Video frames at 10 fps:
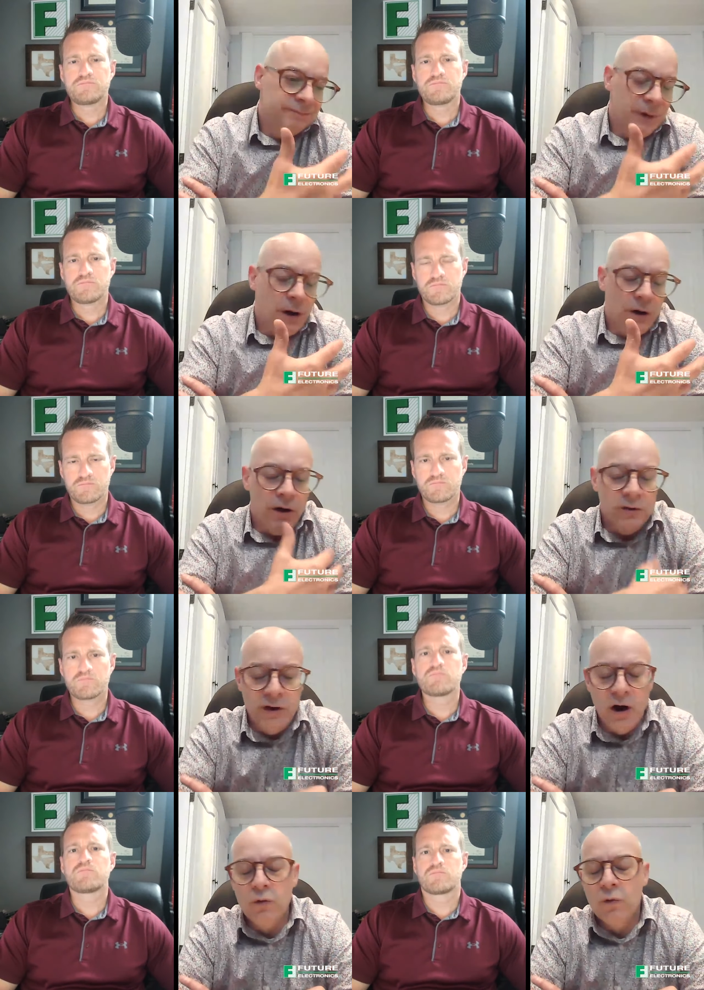Speaker 1: on the
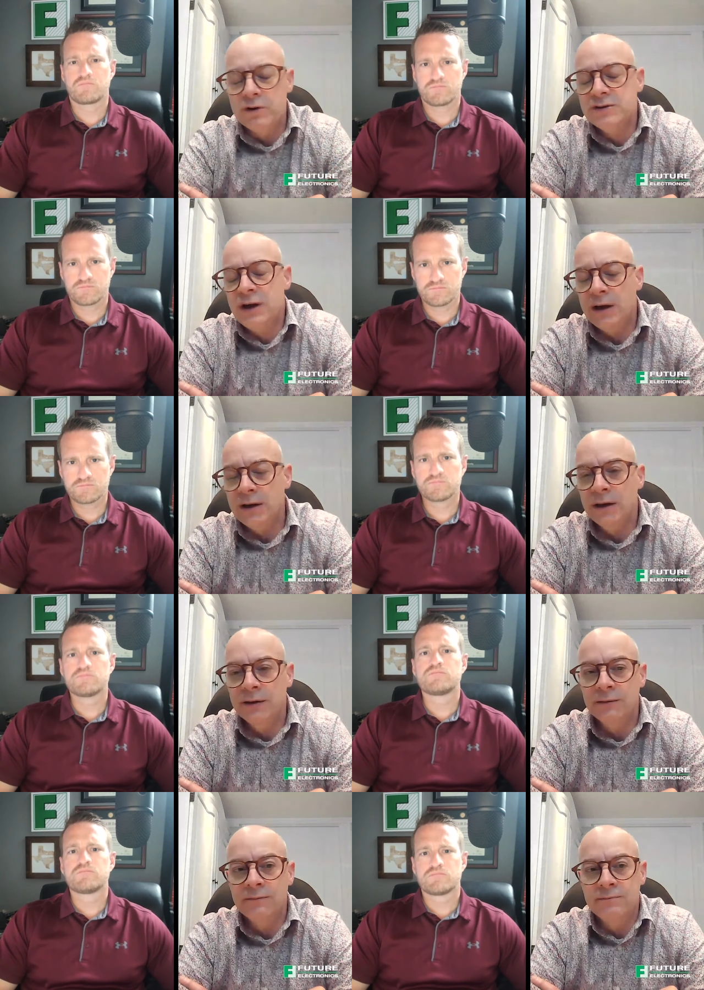hardware side
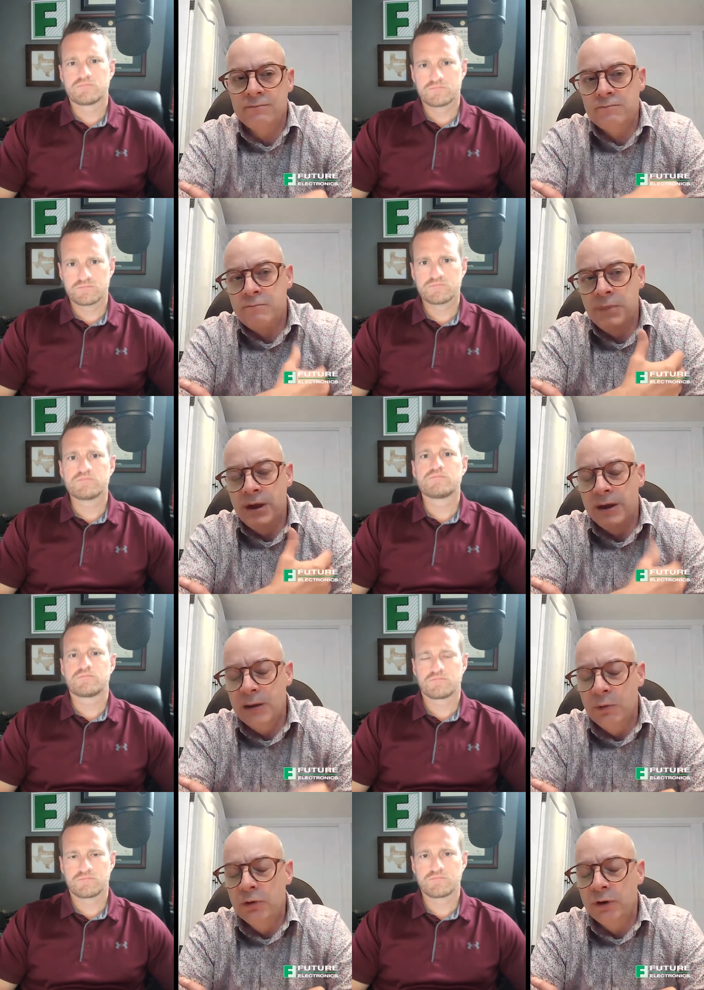and being
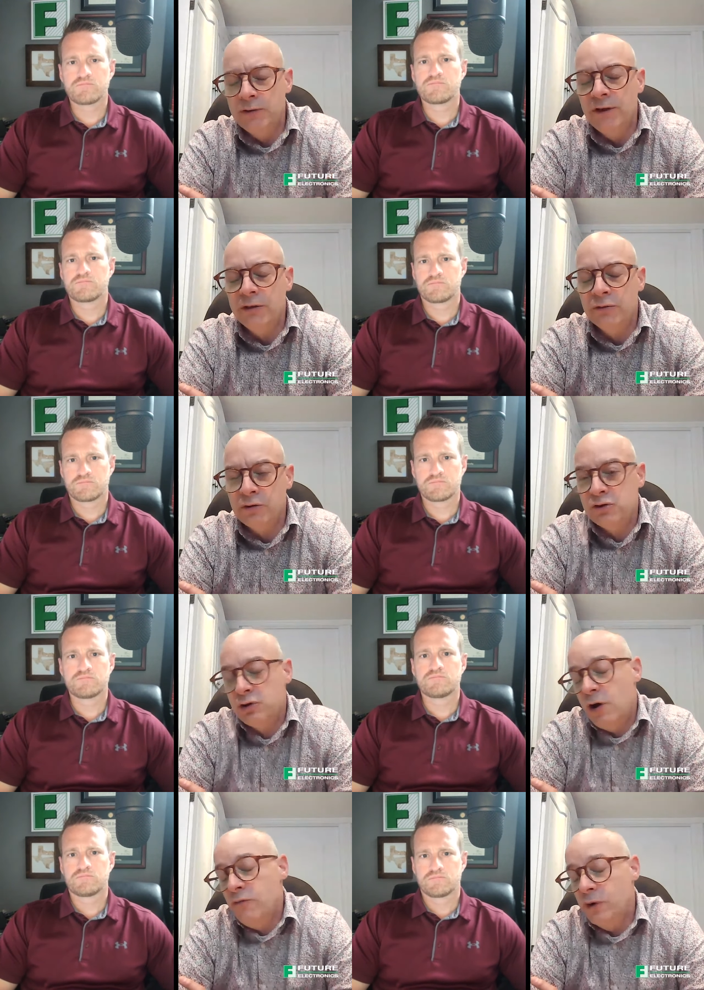able to give that to their
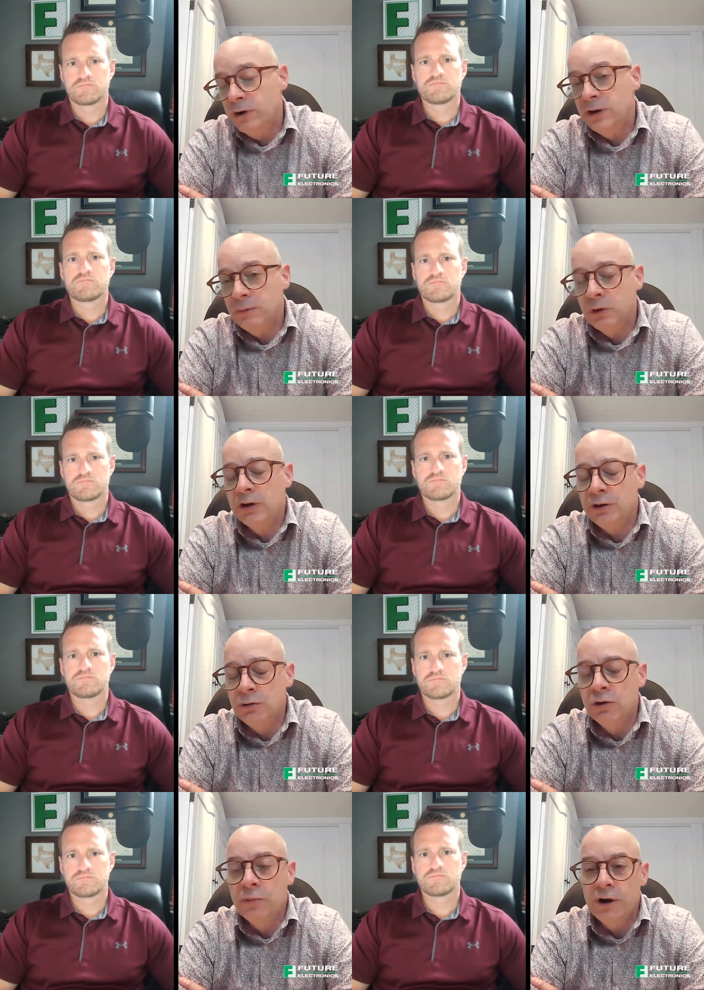software team to continue
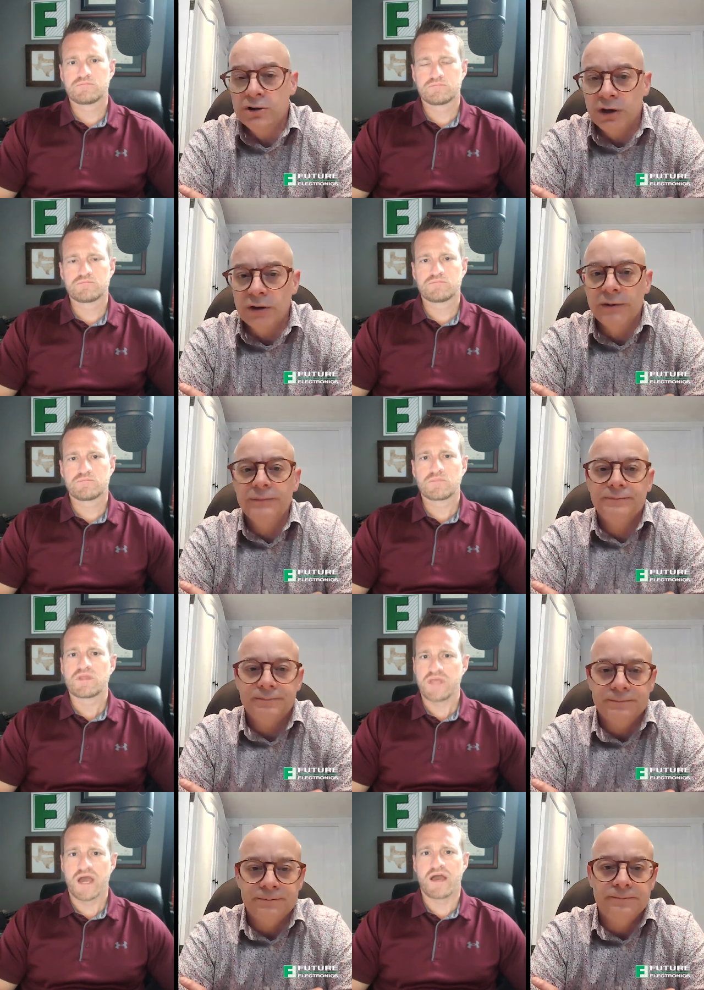the project.
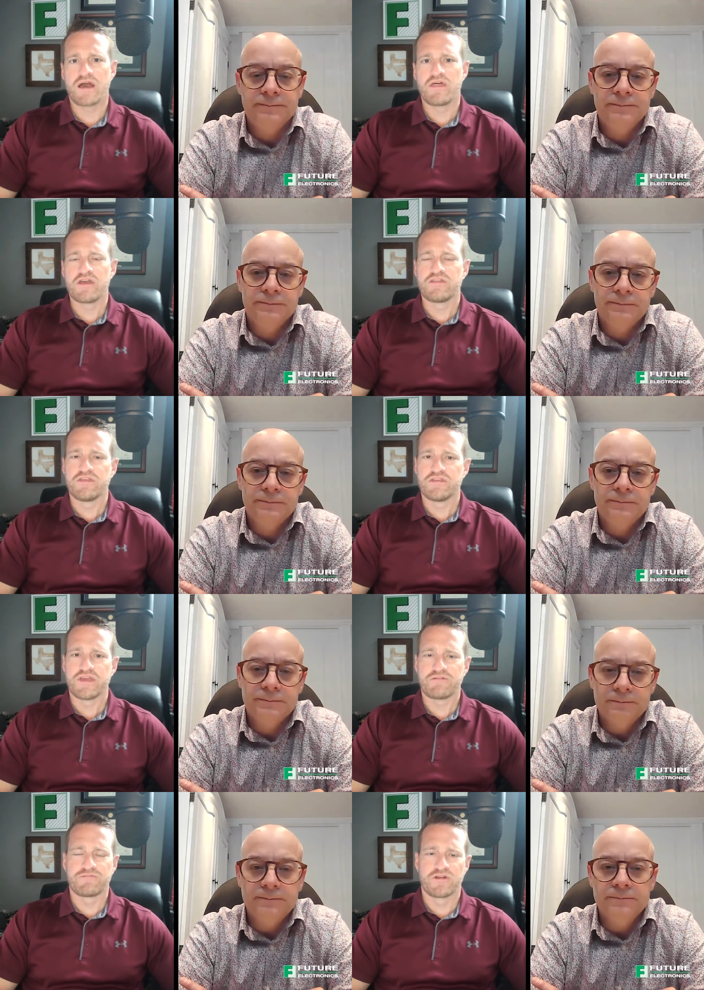
Speaker 2: Yeah, I
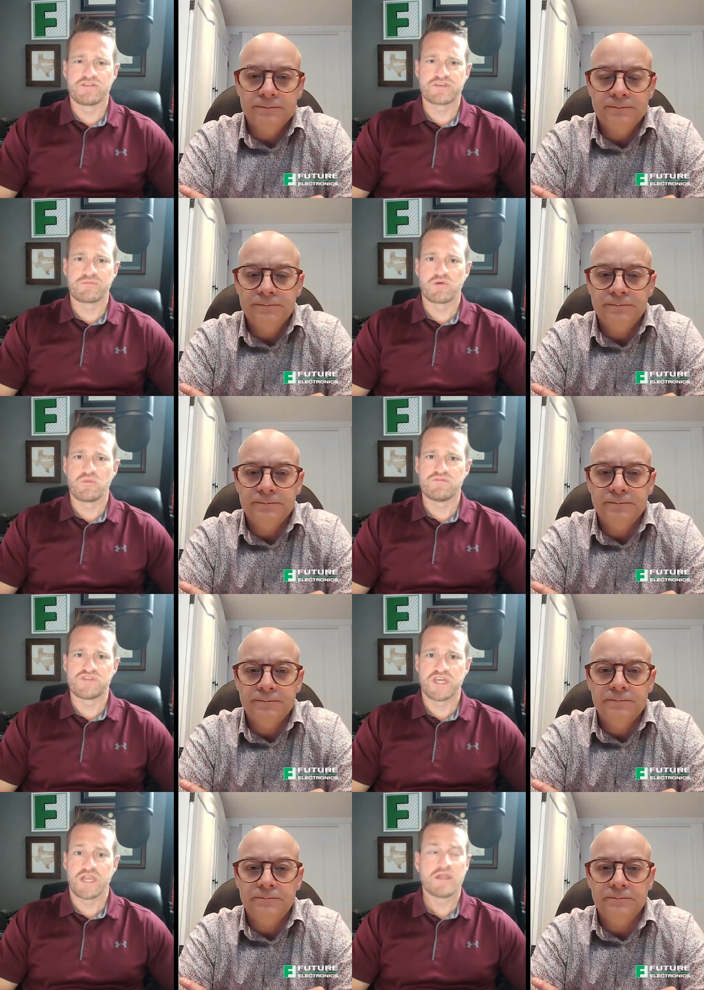think definitely something
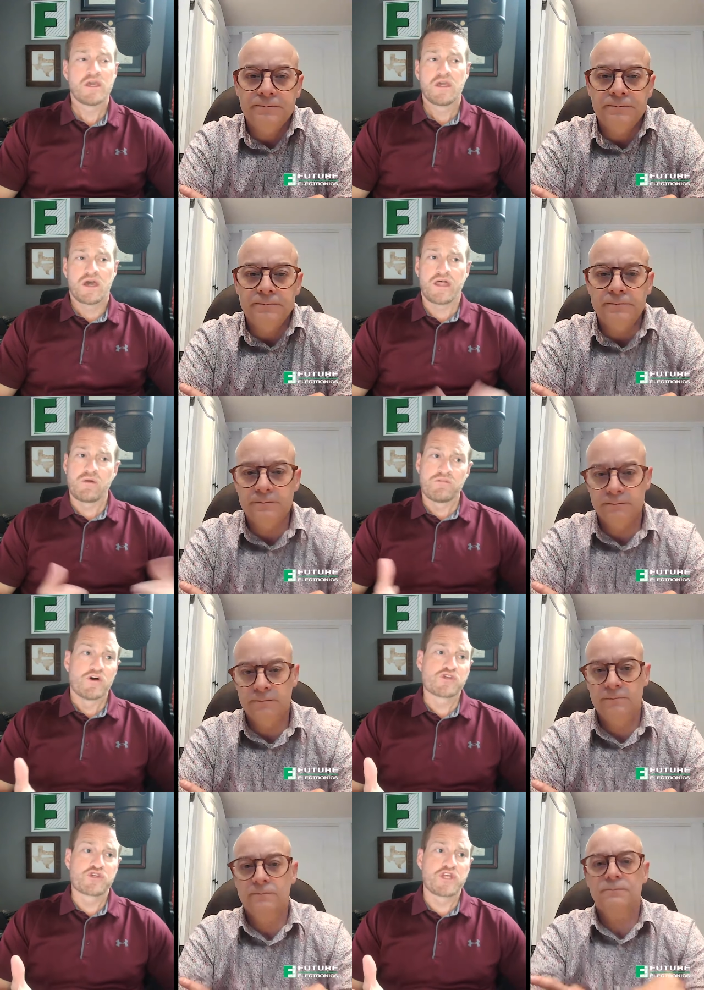we've seen. I think
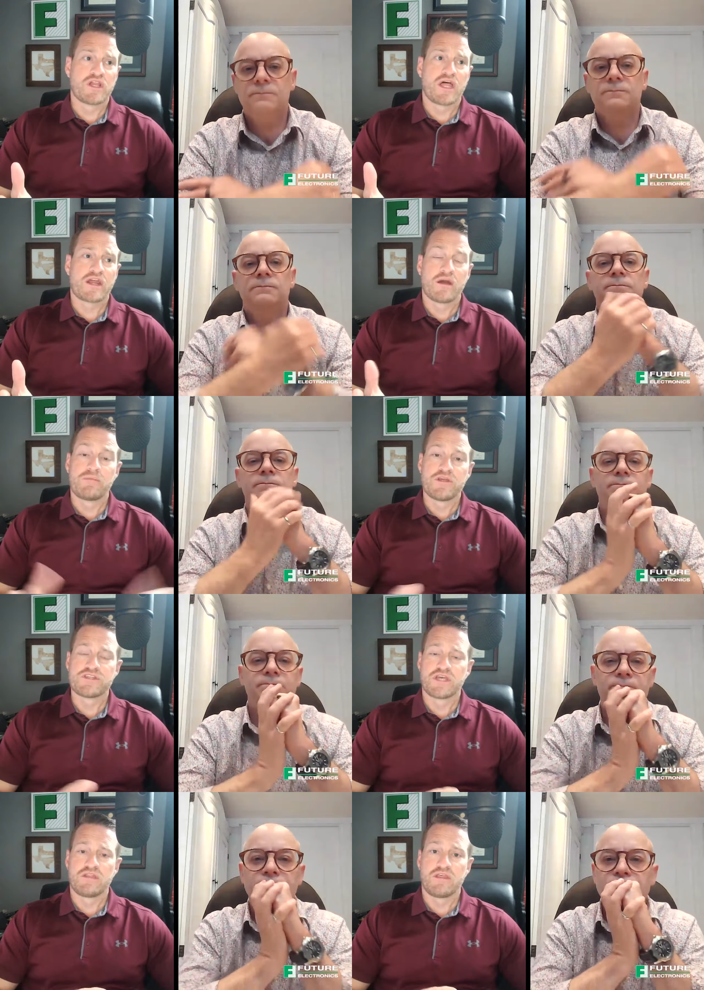we've also seen a lot of
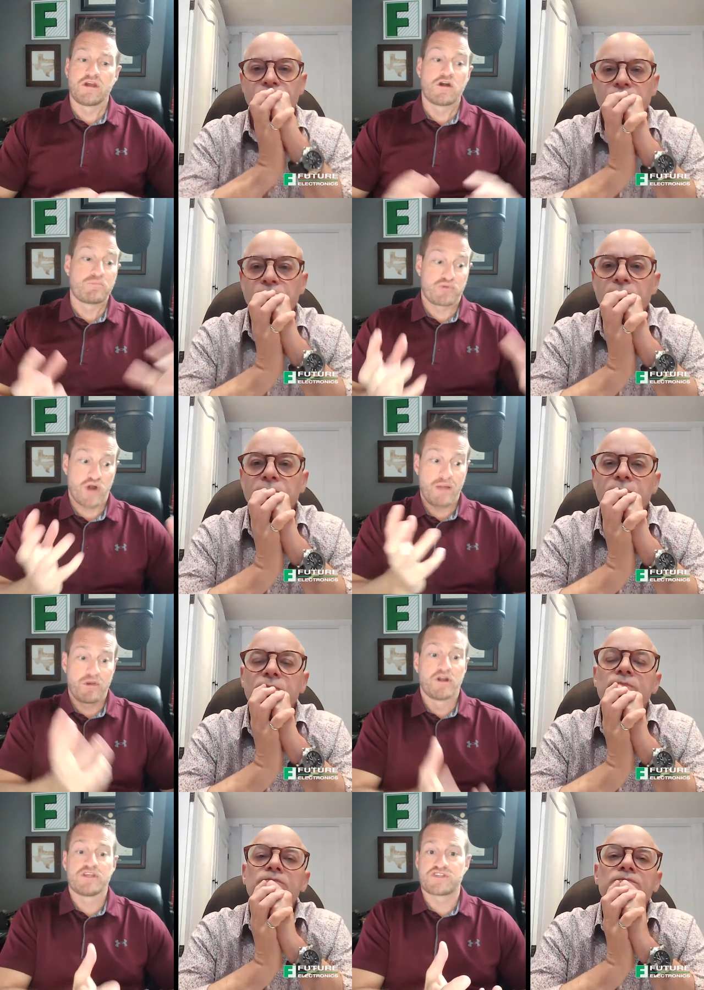companies that, that are
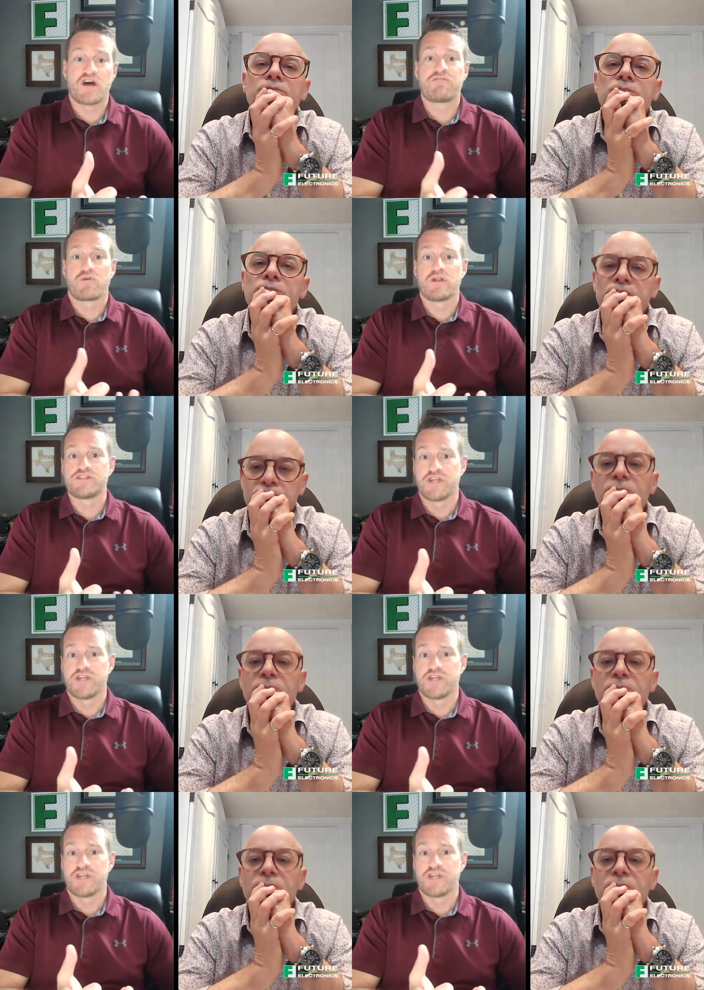primarily software